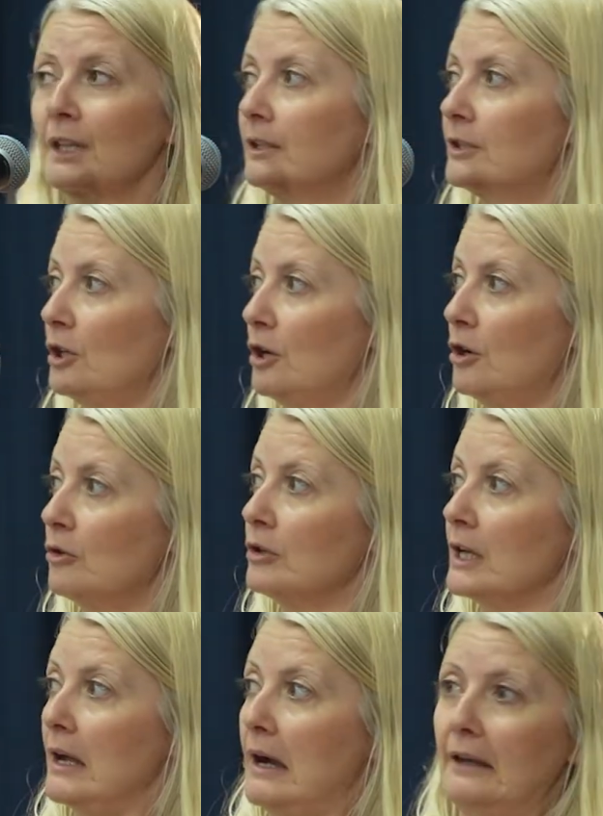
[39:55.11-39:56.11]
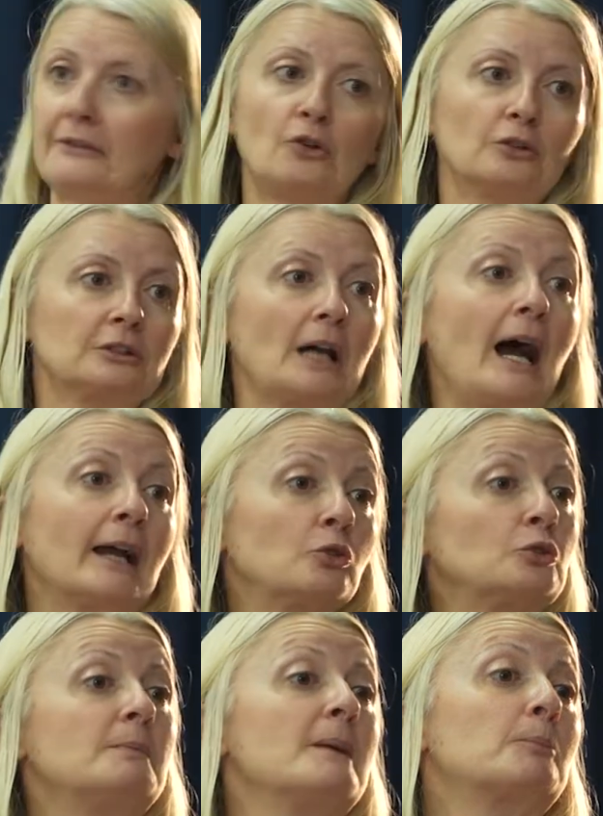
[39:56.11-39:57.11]
So I thought I
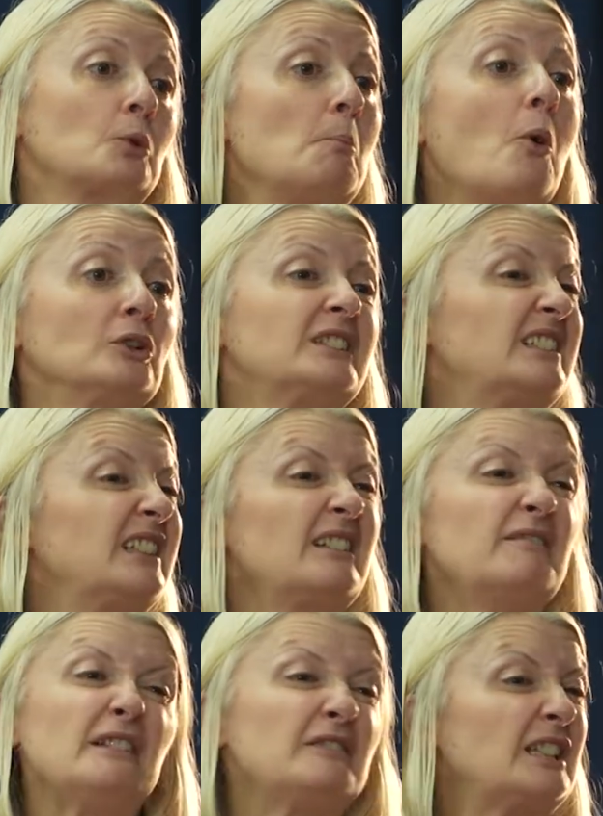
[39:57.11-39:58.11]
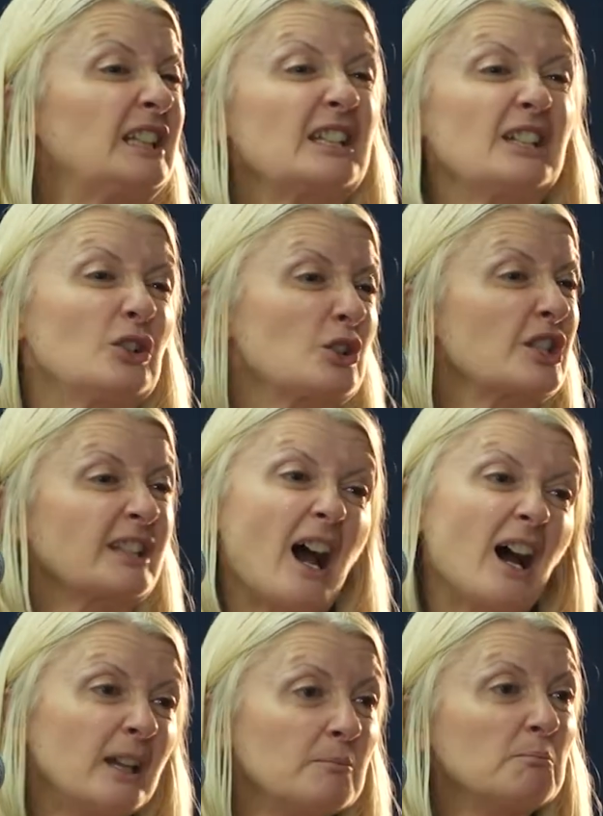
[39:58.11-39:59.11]
could be promoted in 15 years'
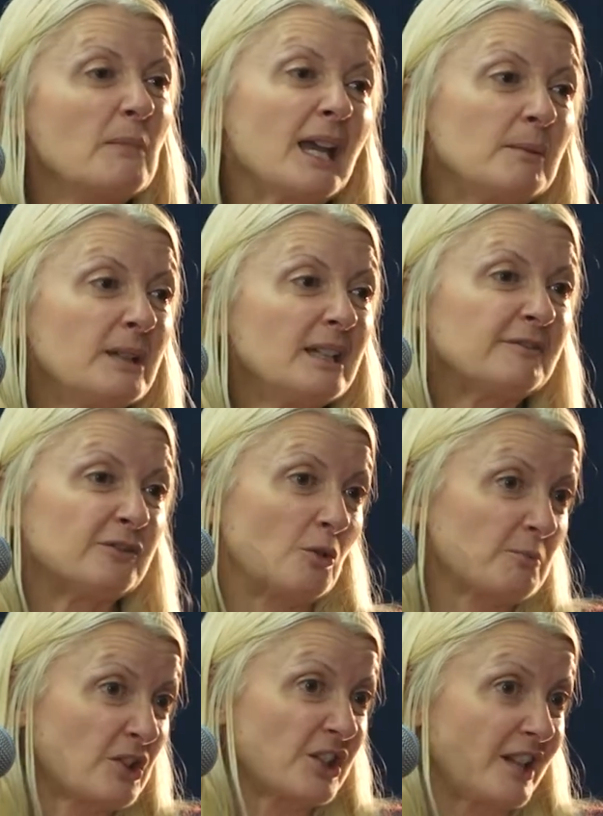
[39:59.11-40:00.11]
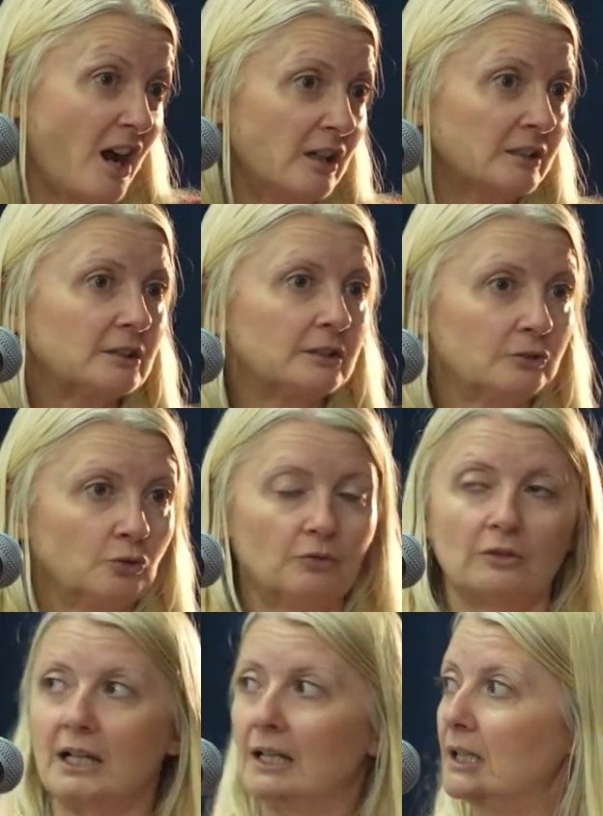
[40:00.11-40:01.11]
time, maybe, from the start
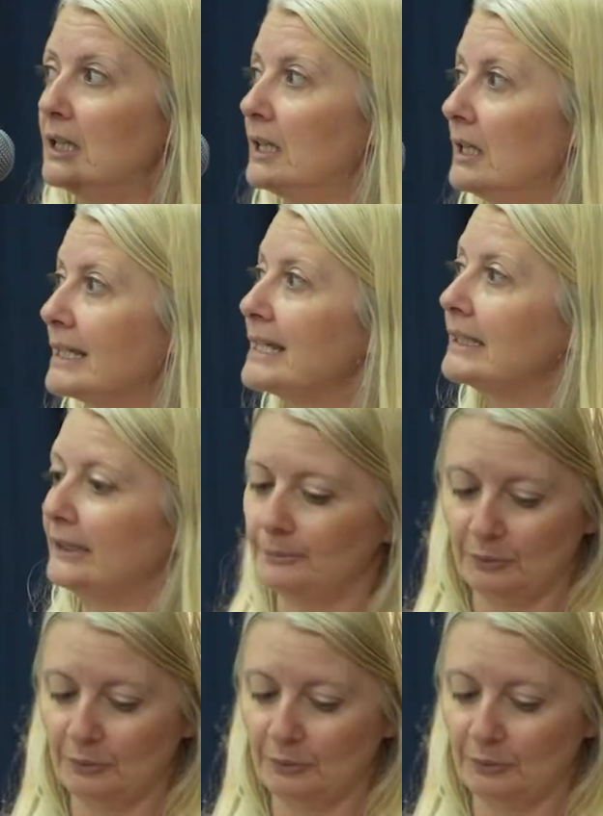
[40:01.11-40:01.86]
to assistant